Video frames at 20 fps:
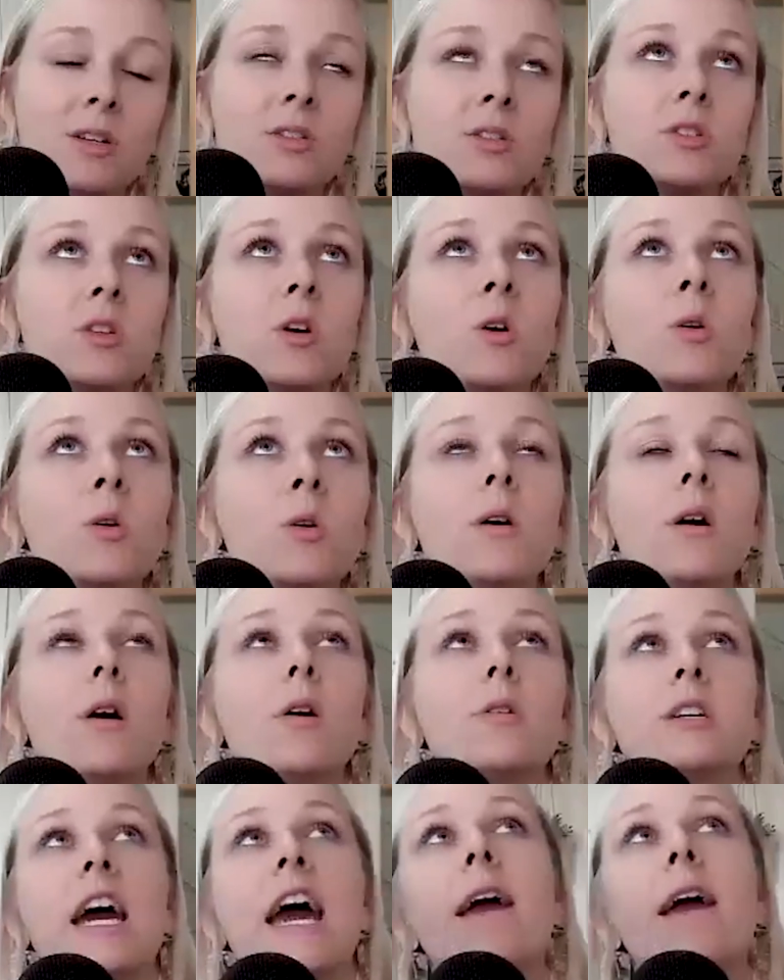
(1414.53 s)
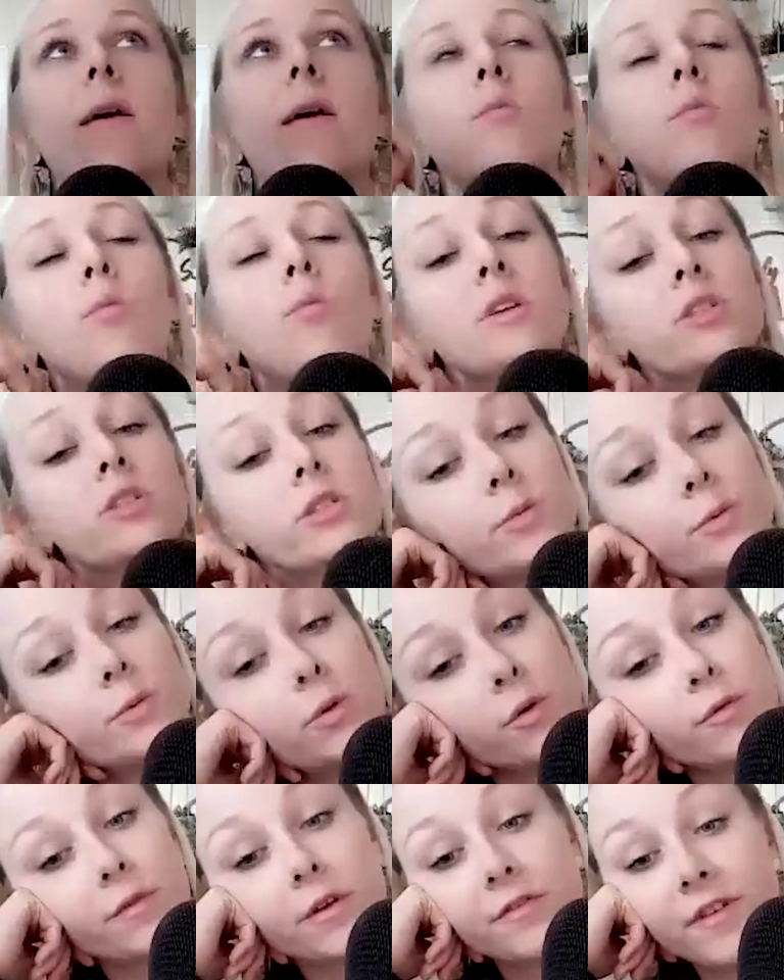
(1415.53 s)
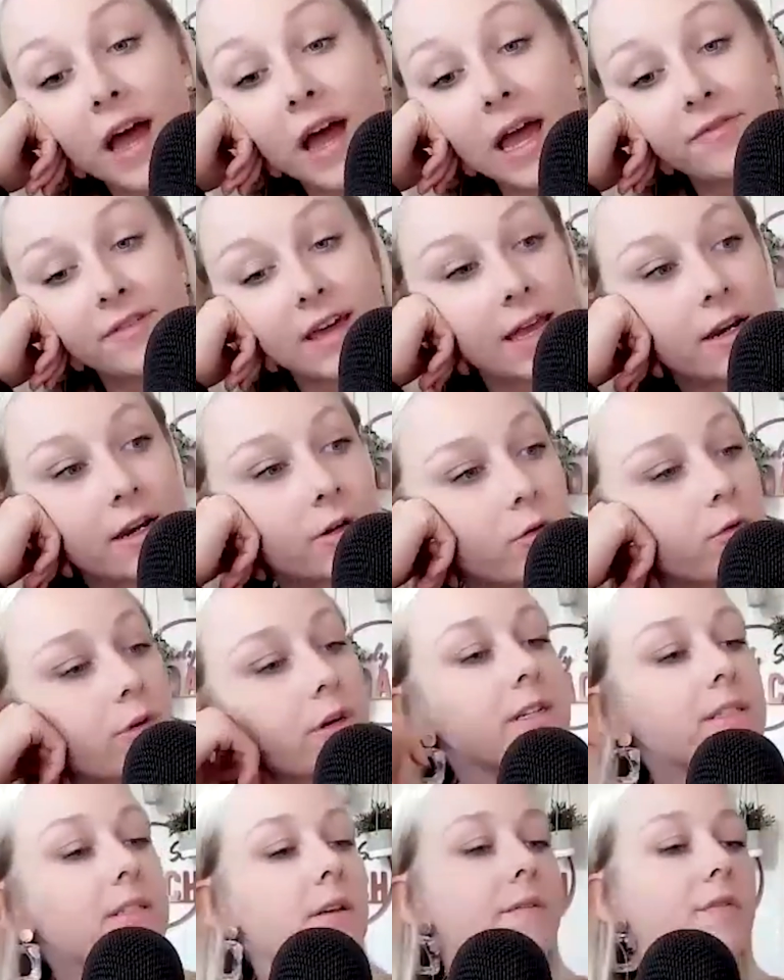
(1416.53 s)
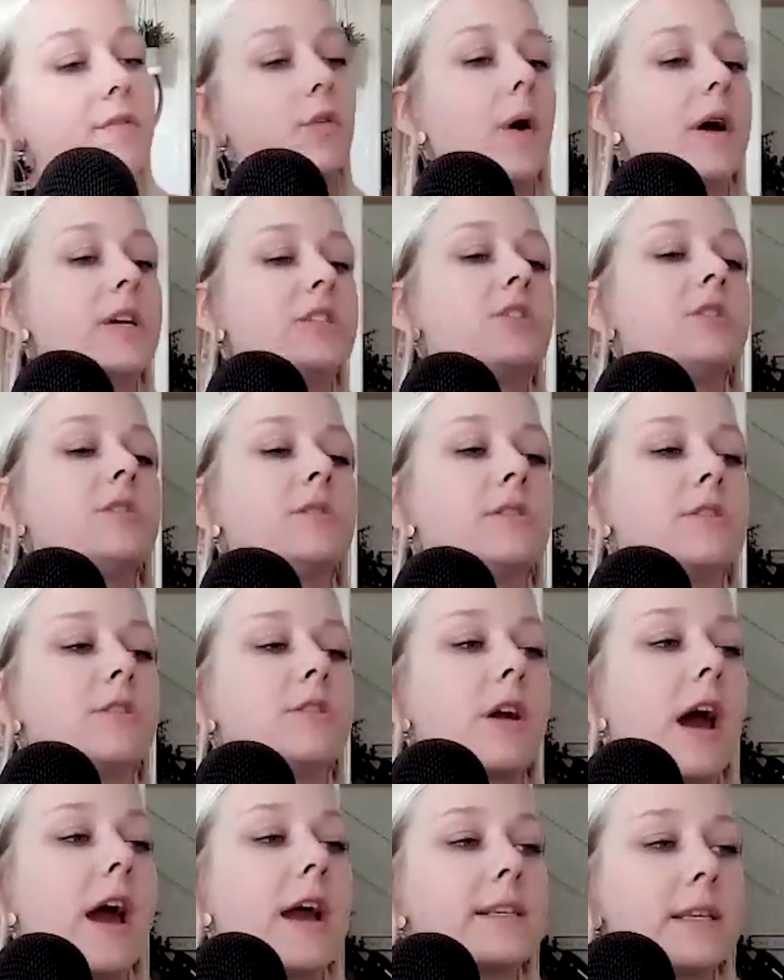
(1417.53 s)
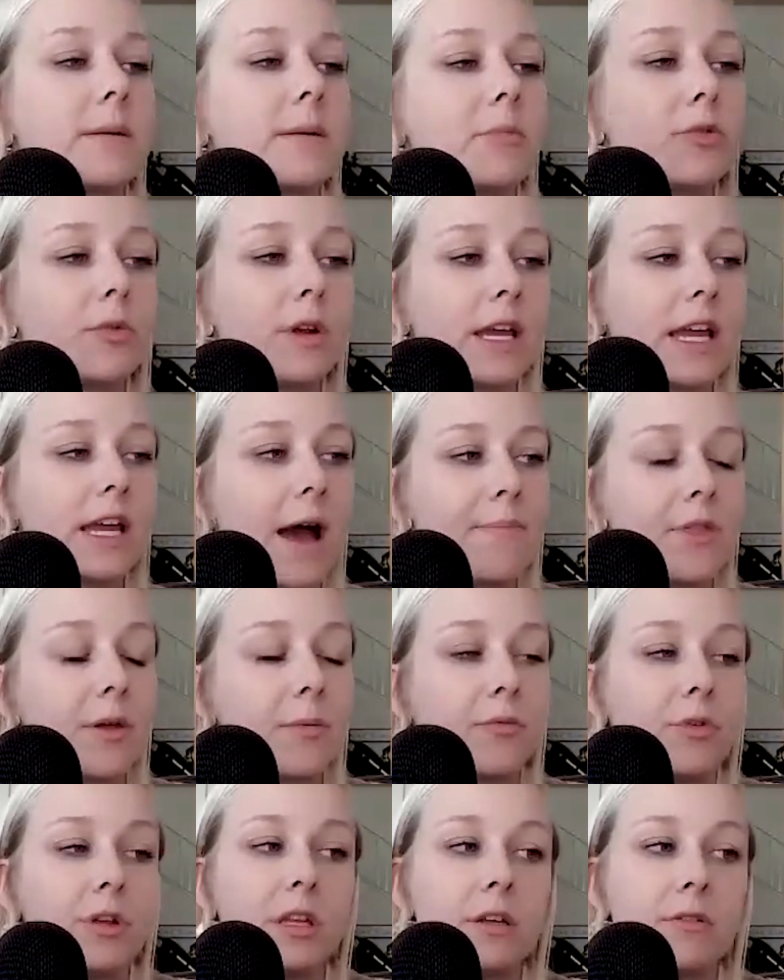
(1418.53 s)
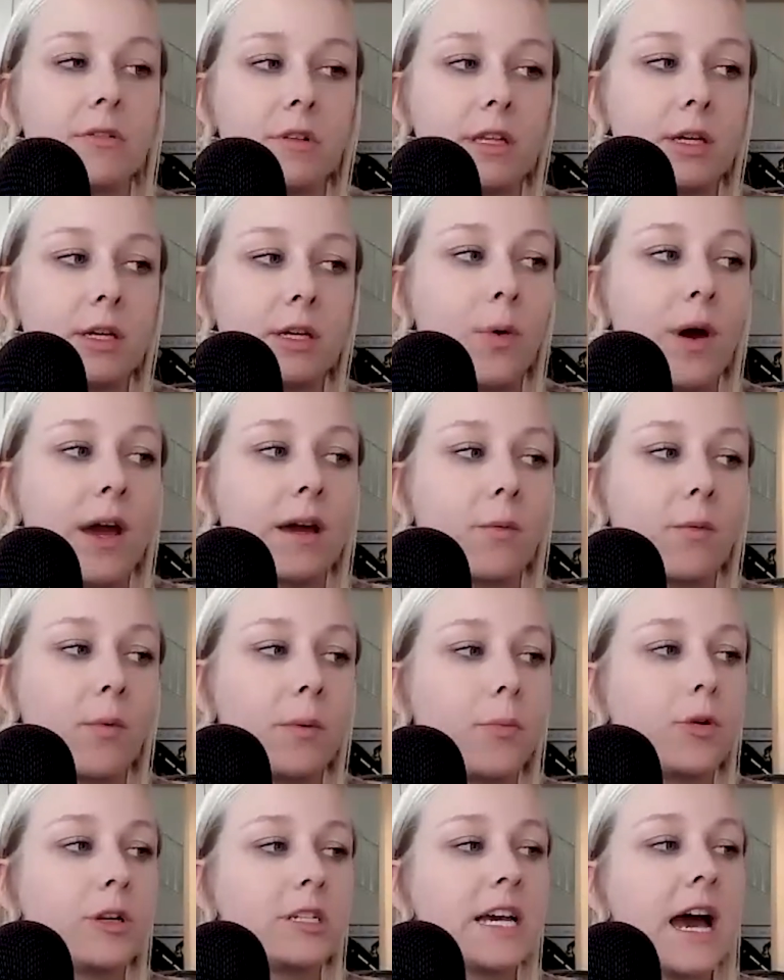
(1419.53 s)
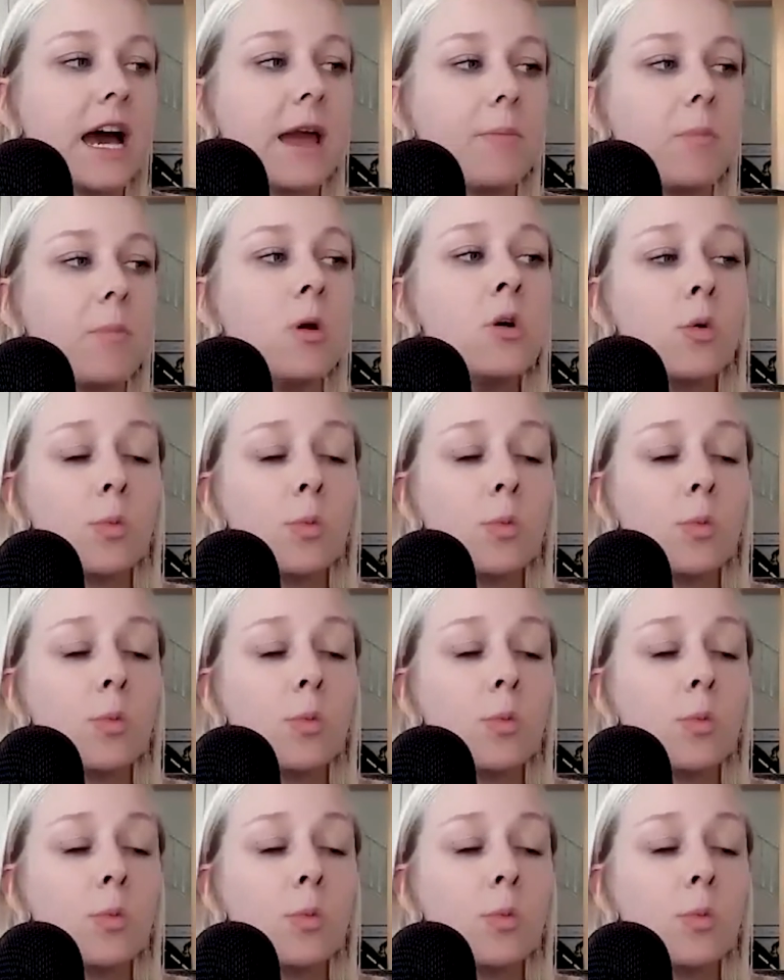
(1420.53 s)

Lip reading: So, okay. We just went over 5 categories of questions, you guys. I'm going to recap them really, really quick one more time.